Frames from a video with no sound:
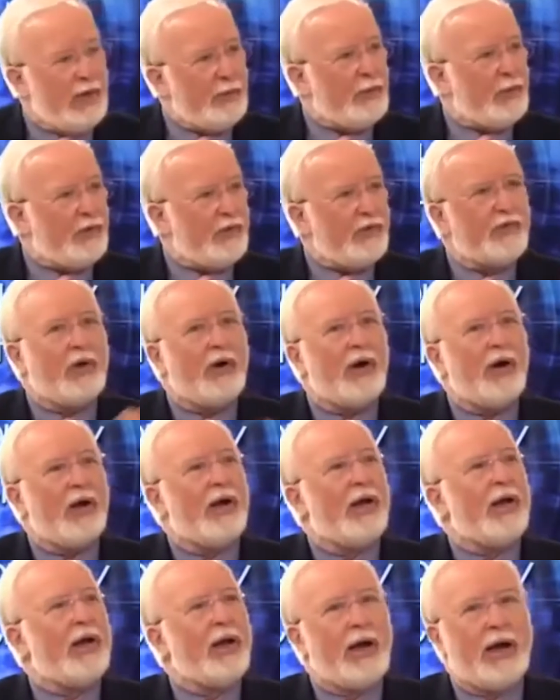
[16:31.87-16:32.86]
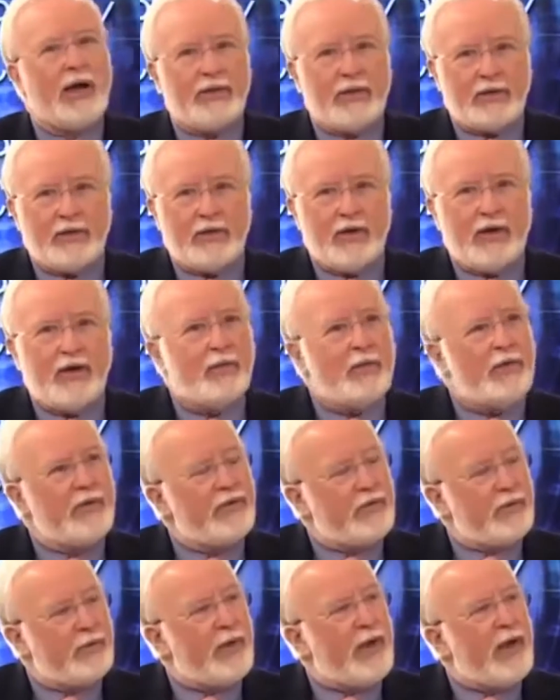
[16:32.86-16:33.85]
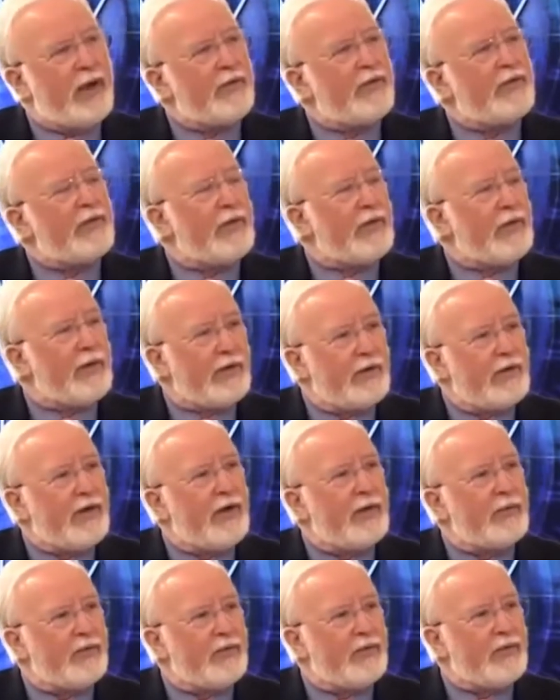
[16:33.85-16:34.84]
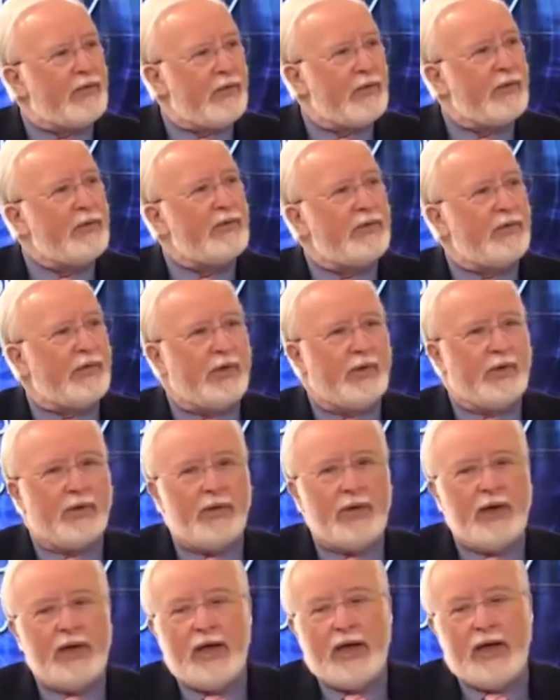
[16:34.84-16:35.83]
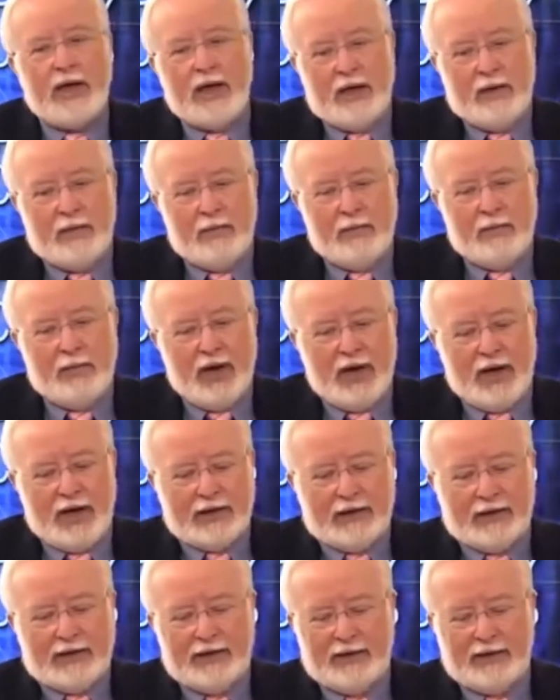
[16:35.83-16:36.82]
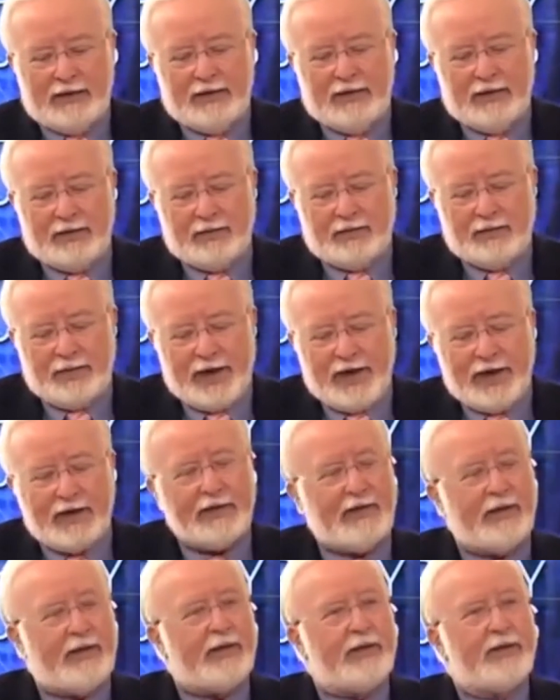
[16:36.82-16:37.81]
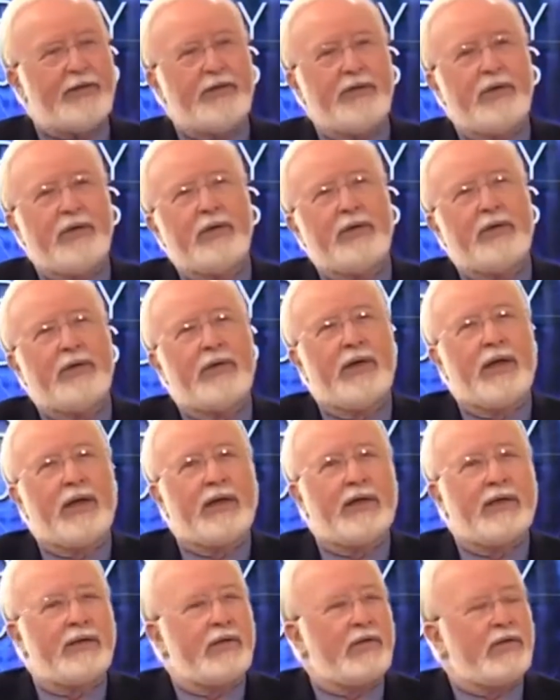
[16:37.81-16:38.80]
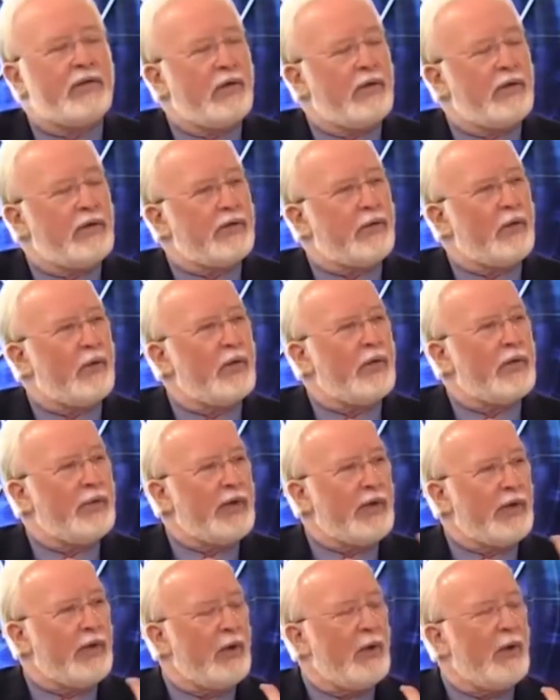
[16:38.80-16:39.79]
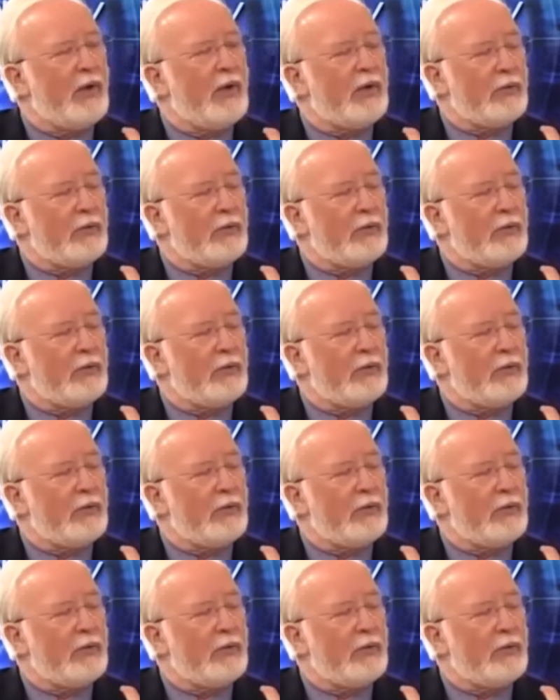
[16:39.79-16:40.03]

And people are trying, and I think there have been some excellent attempts to do so, but the fact is that the church is going to be